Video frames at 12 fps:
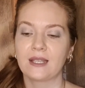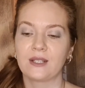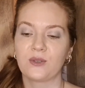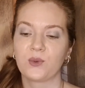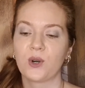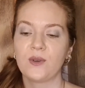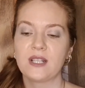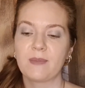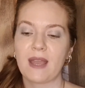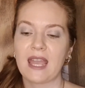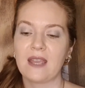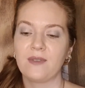Rory's
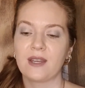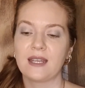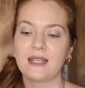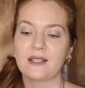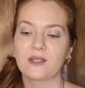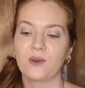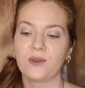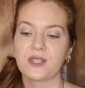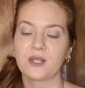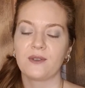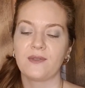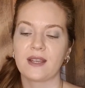behavior is
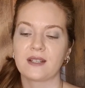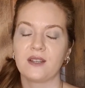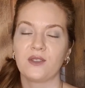also affecting